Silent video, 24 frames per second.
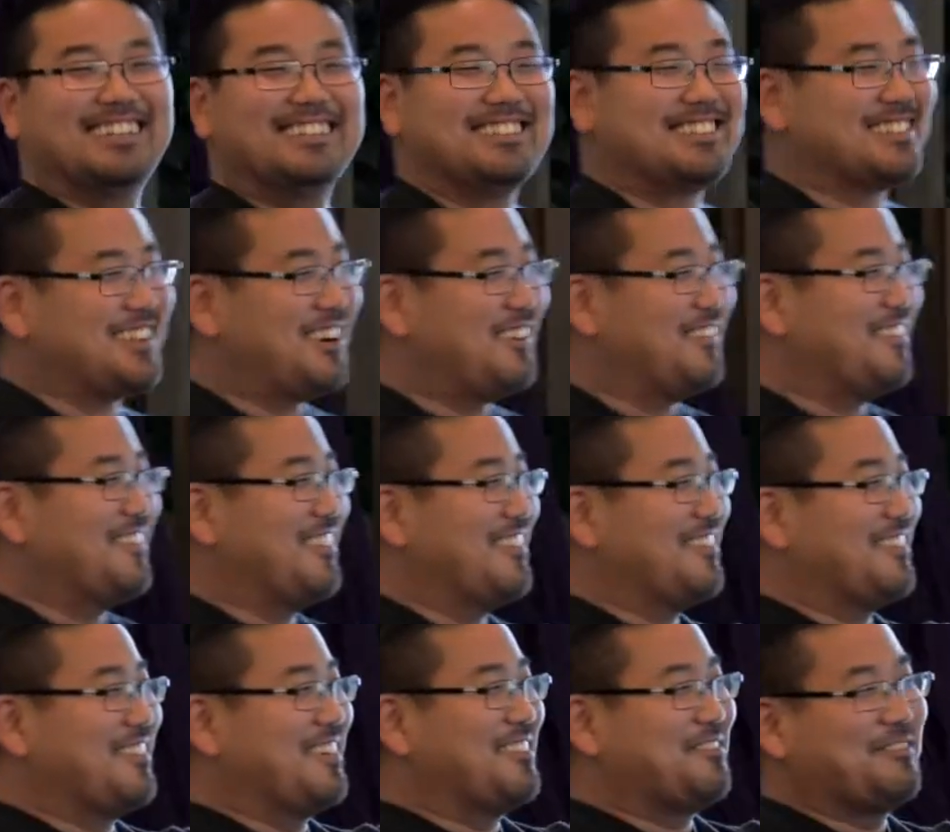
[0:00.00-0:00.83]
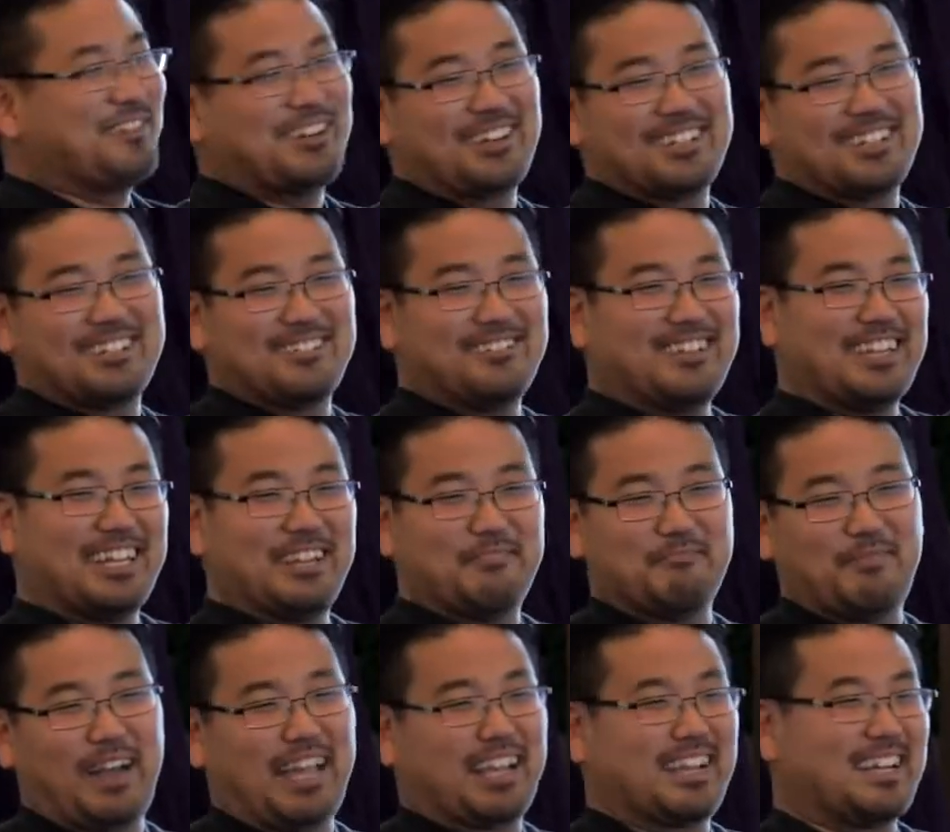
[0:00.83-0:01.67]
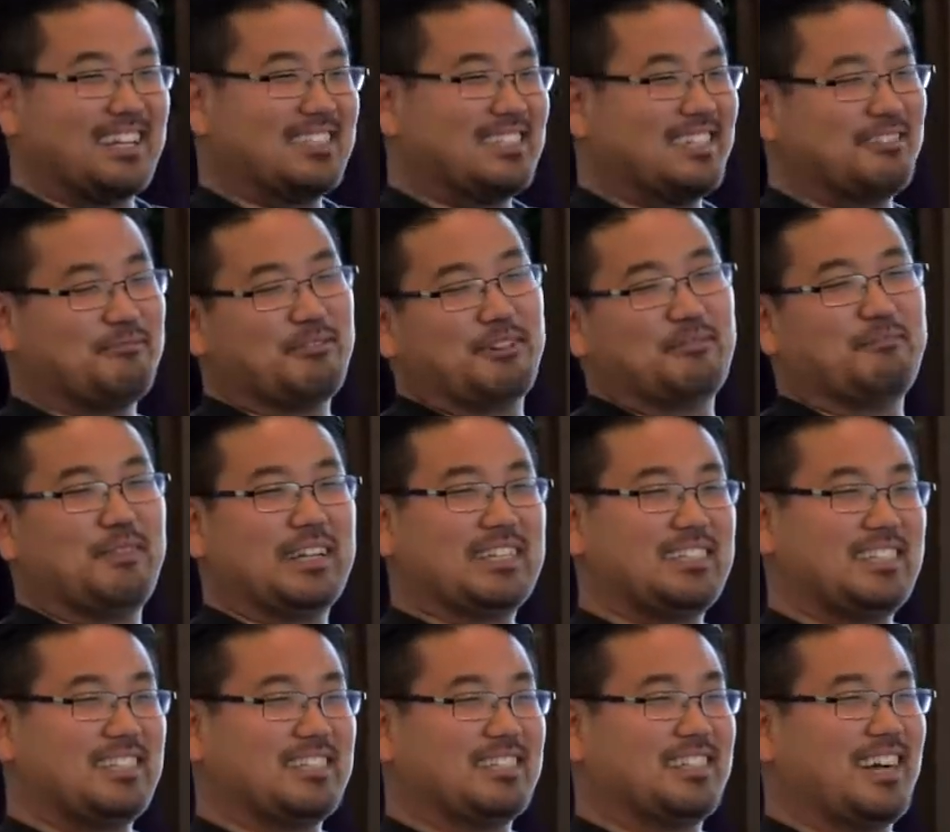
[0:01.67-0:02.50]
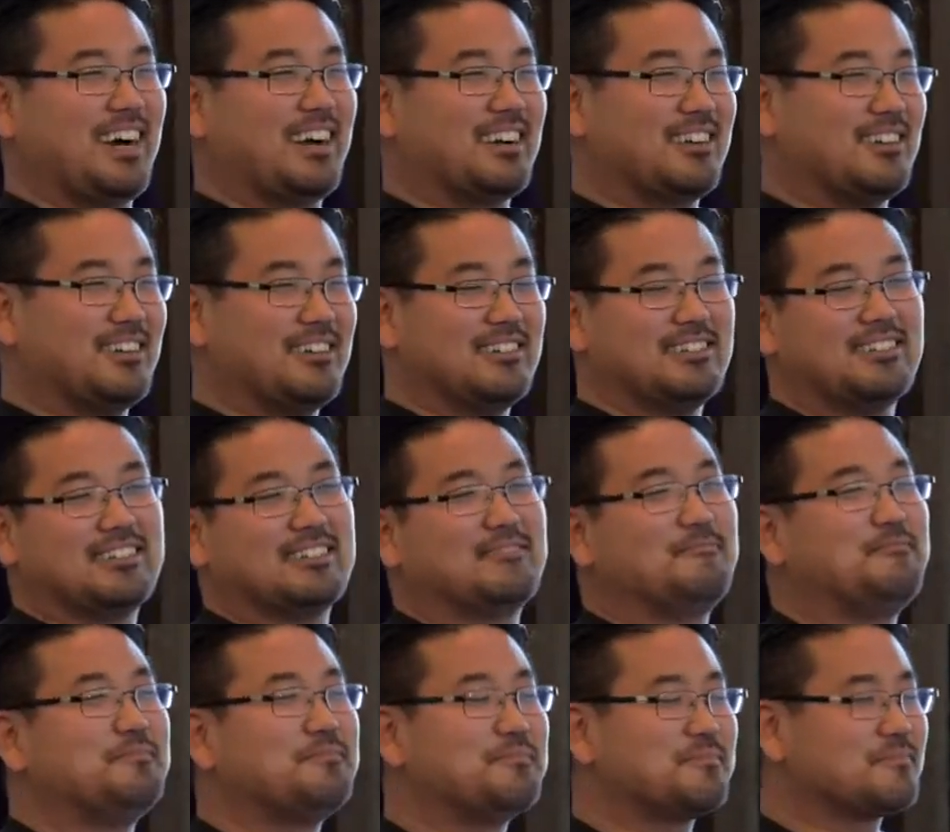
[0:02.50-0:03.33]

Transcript: So we were doing it, my cousin, we were mixing dongos,